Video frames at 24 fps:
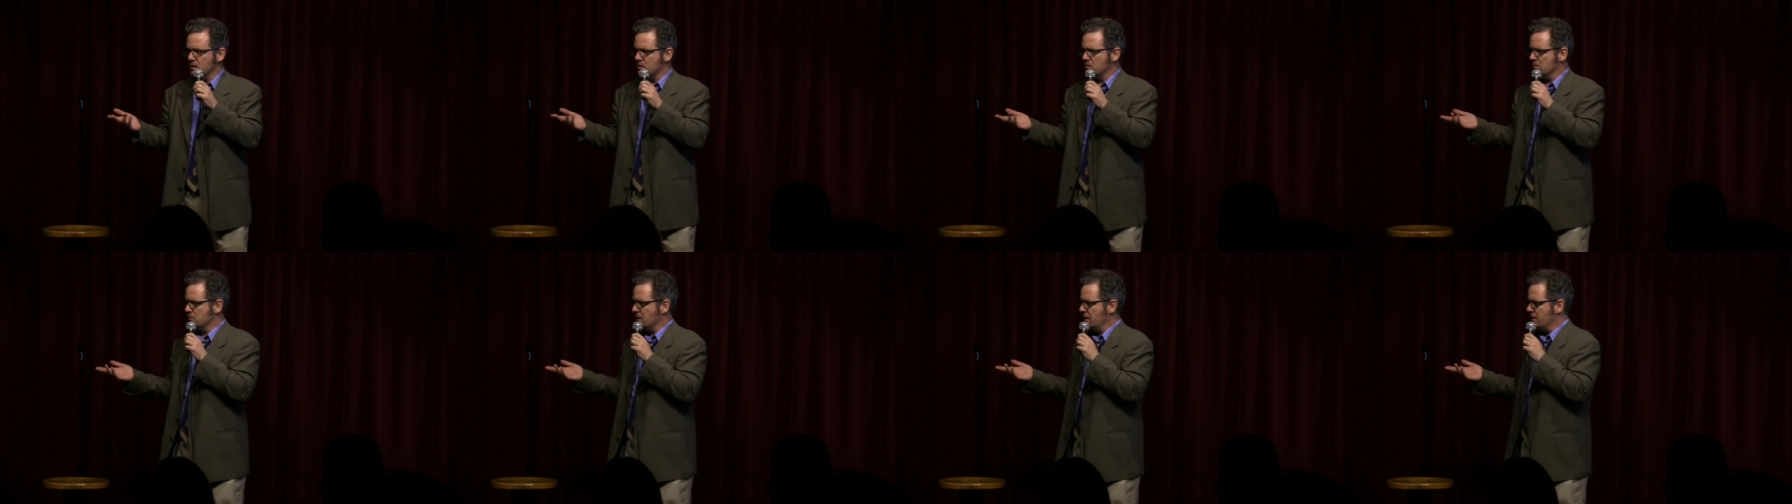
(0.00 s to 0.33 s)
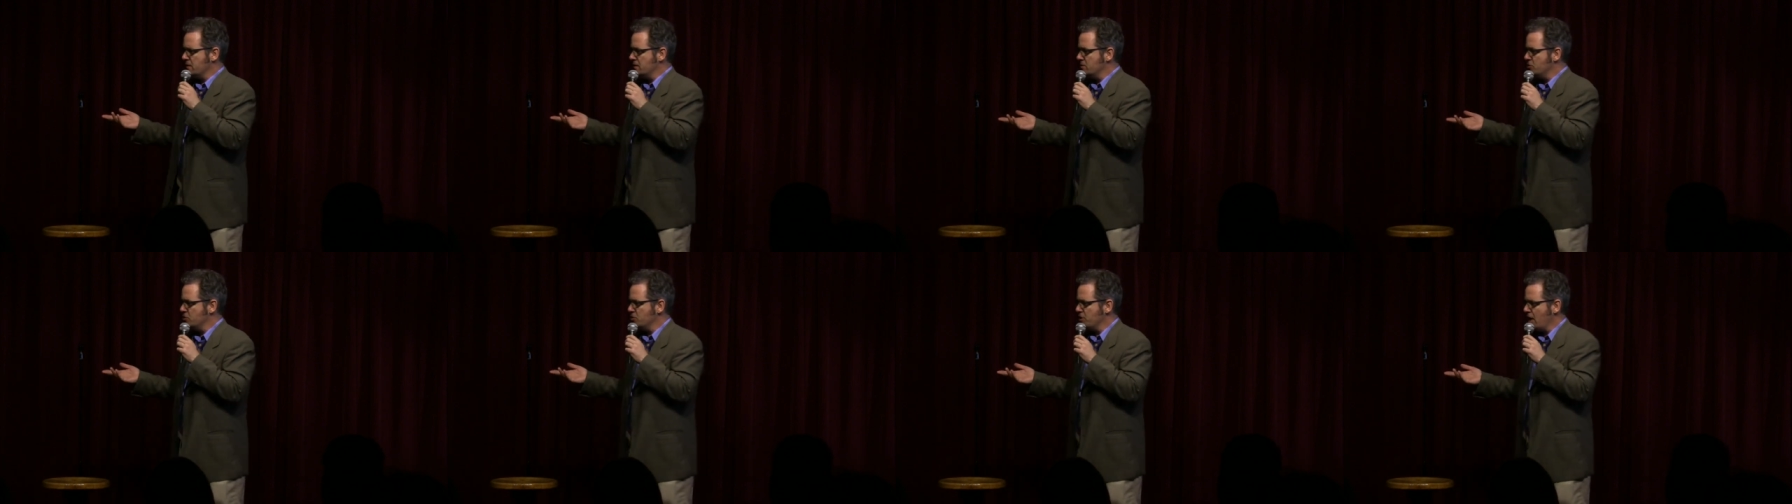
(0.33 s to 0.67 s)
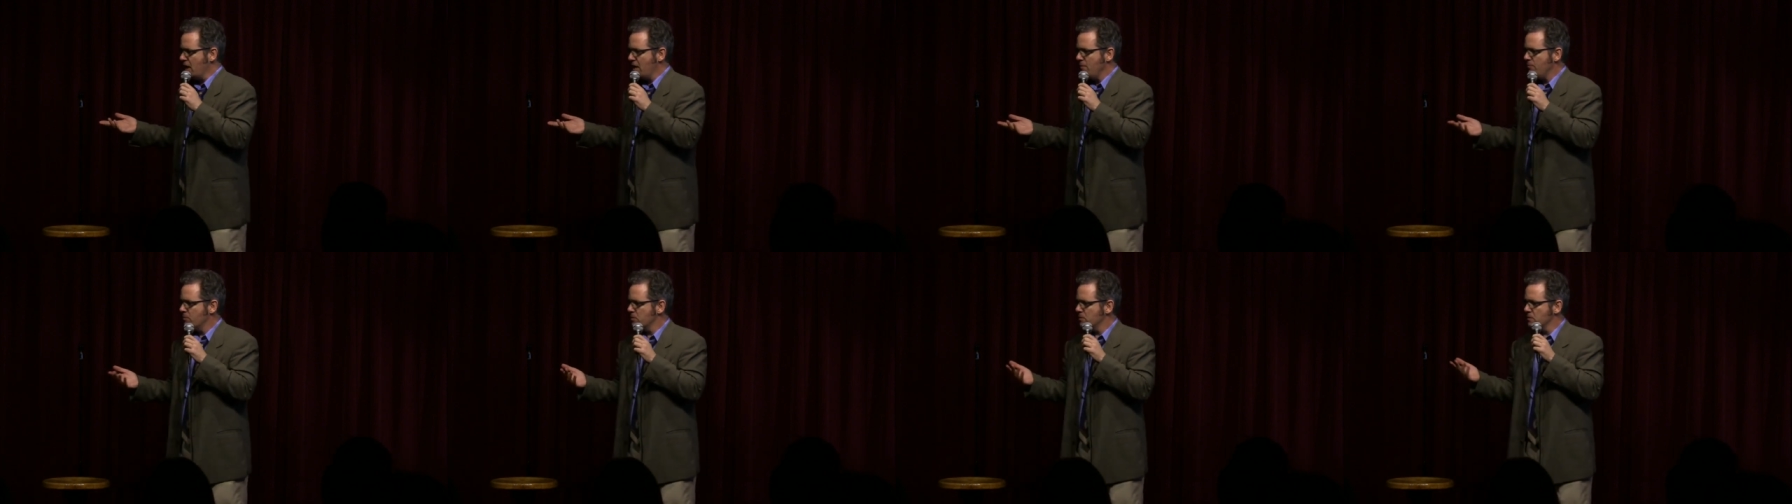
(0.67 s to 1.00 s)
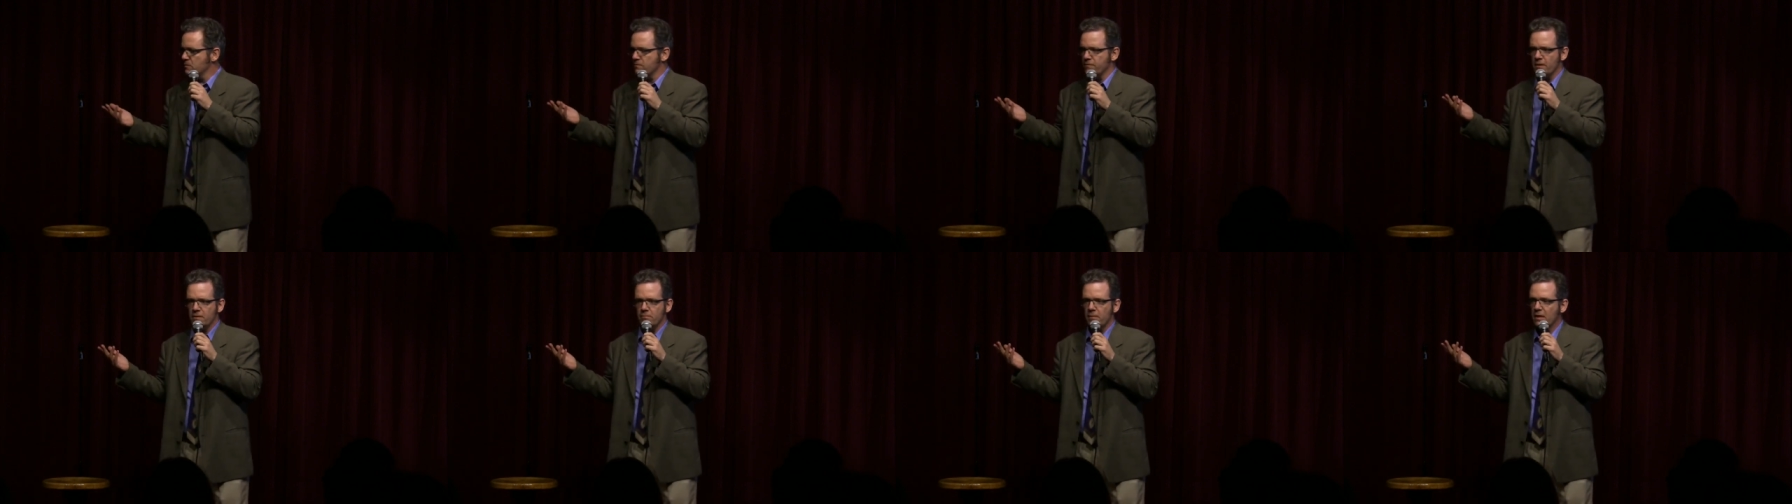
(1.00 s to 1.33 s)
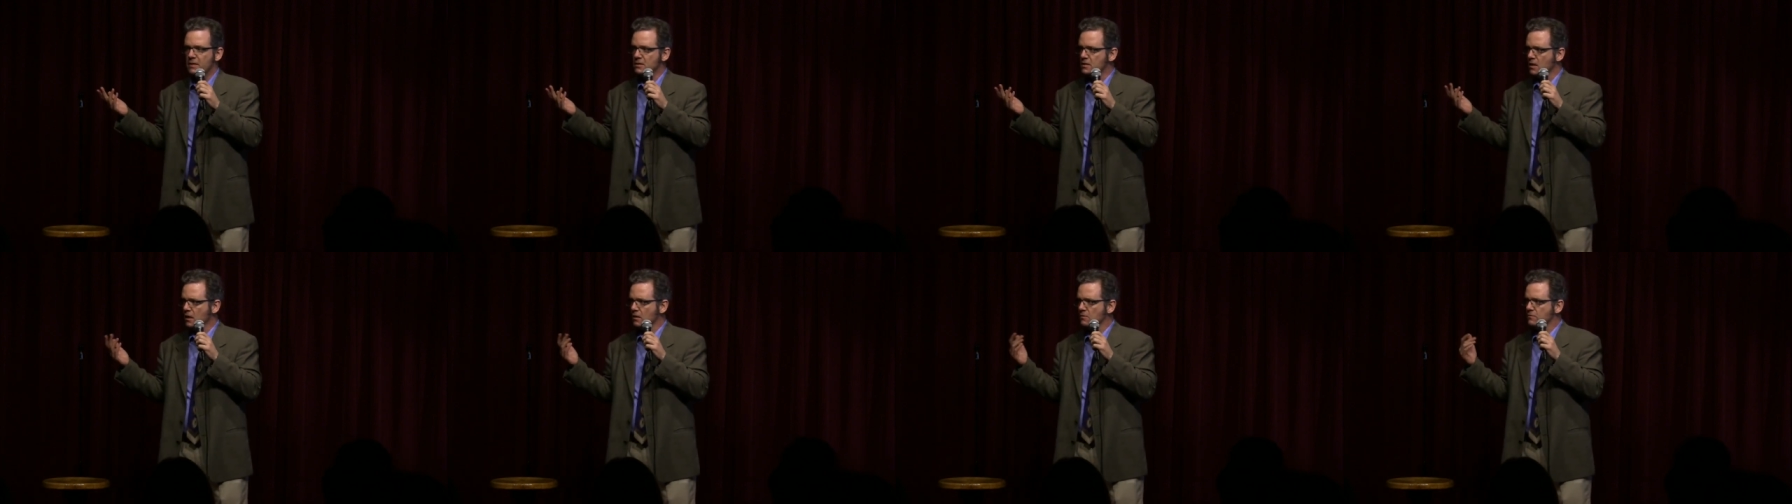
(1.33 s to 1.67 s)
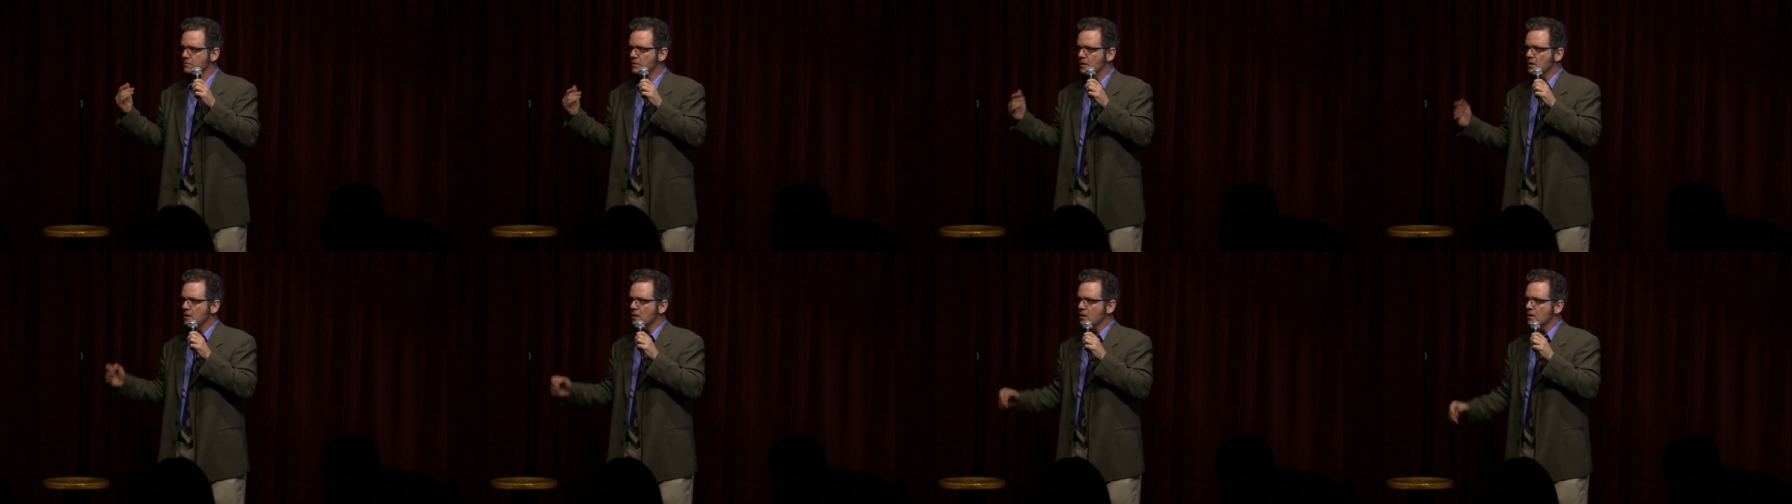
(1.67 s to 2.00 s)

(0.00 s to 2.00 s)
and get in shape and defend myself.